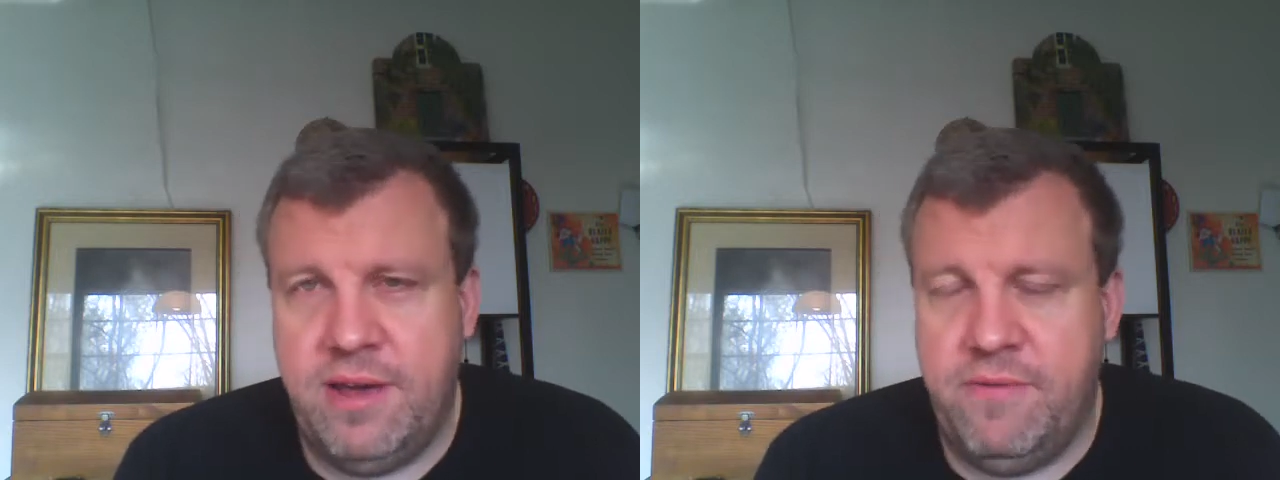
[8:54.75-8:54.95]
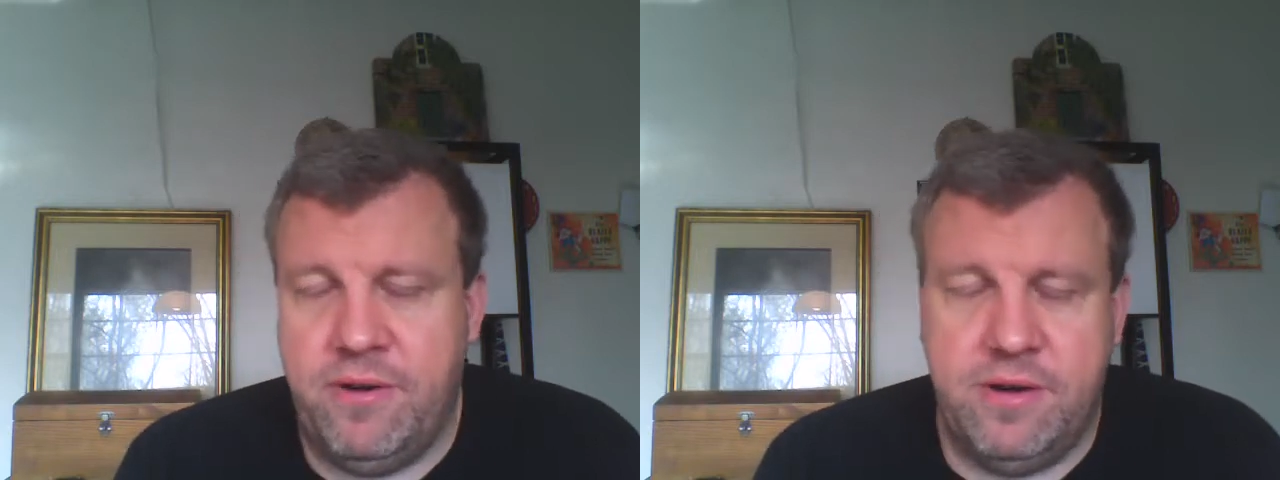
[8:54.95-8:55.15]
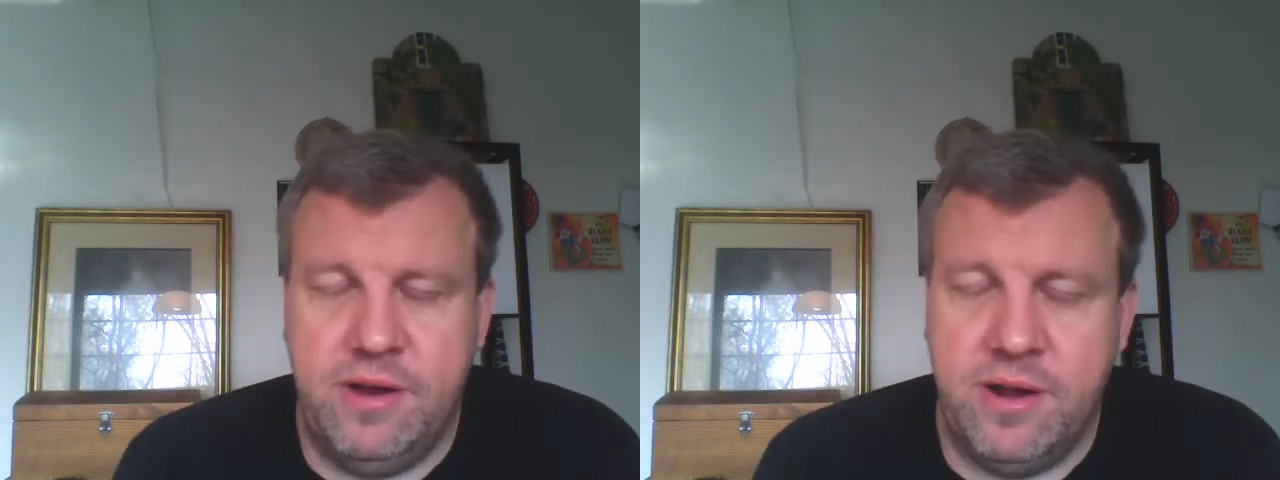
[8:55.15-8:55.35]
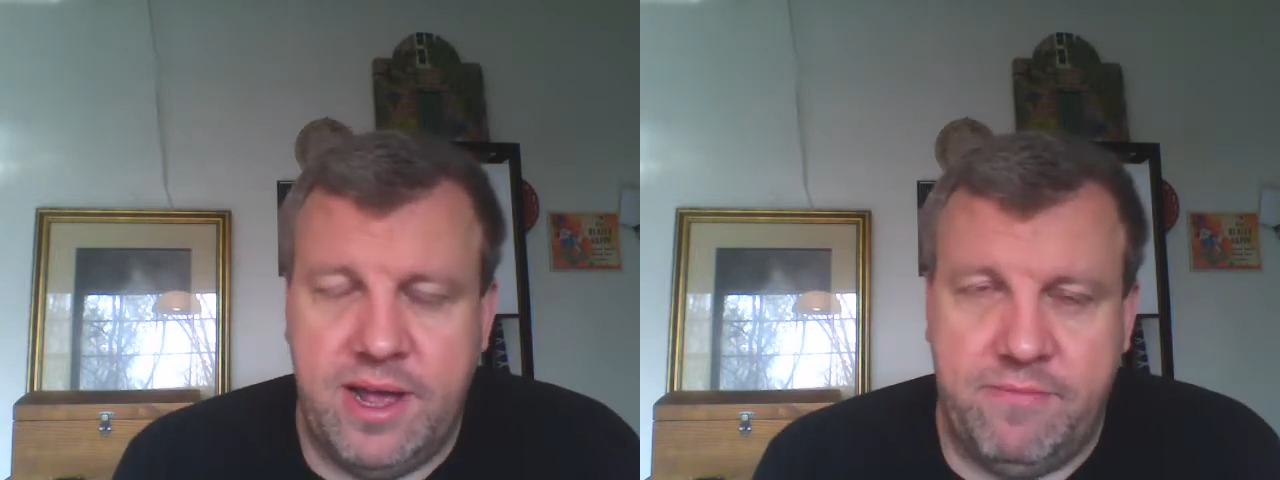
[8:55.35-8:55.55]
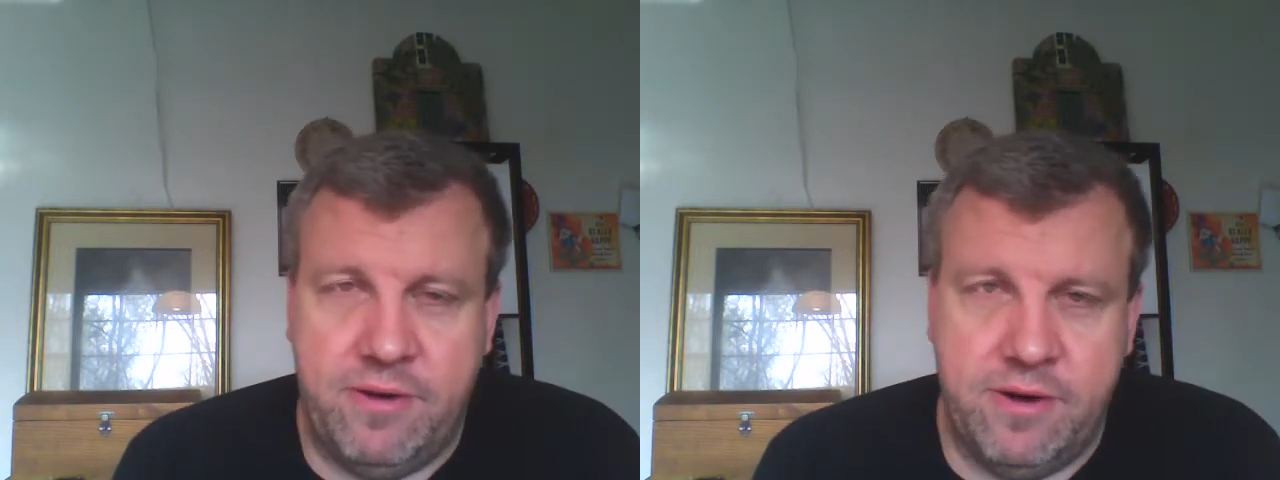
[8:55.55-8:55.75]
going
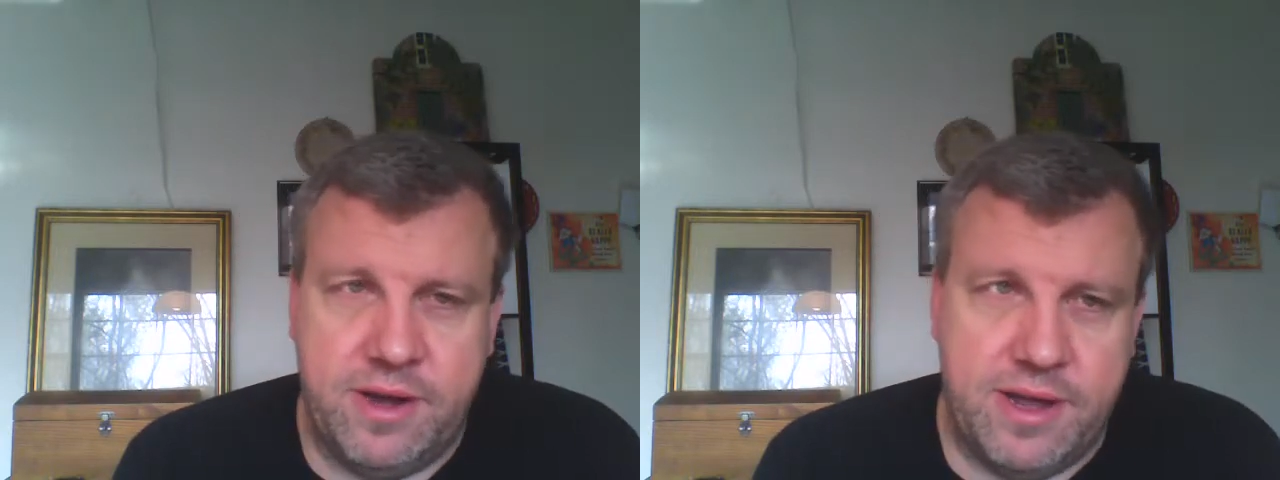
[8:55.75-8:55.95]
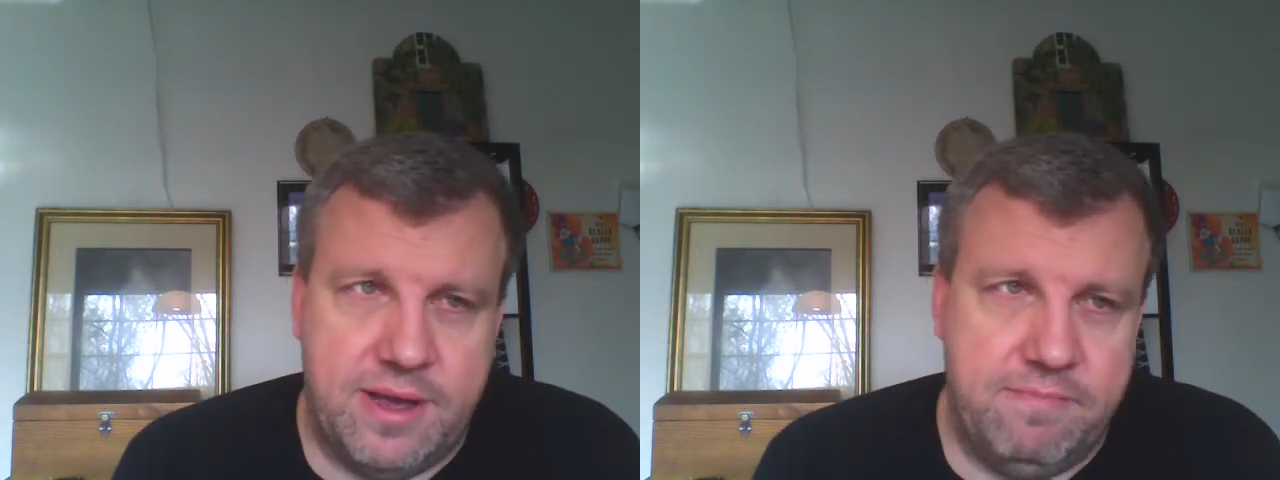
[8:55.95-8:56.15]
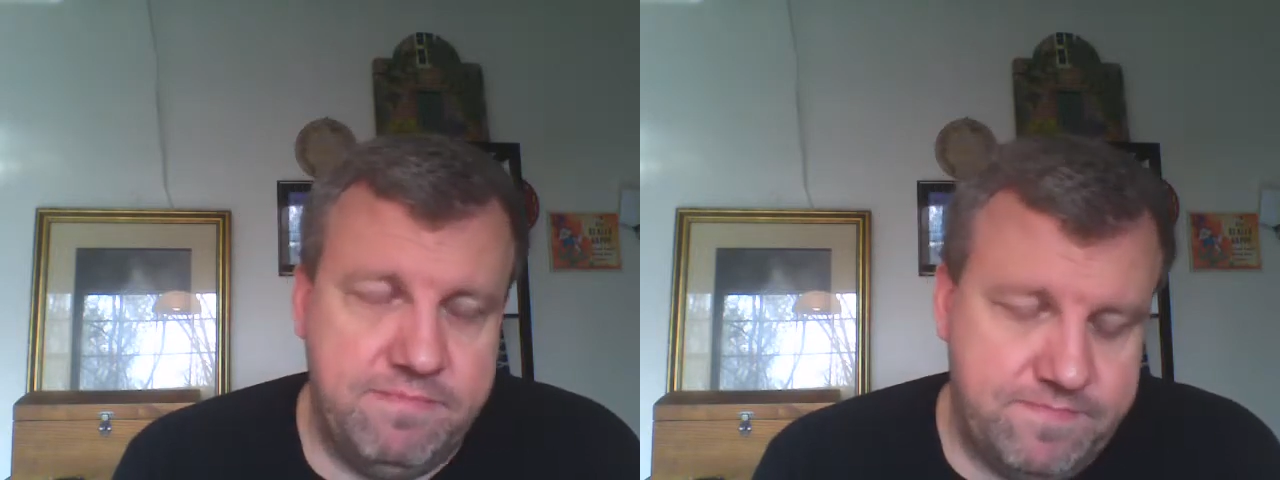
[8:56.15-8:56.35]
to have a hard time.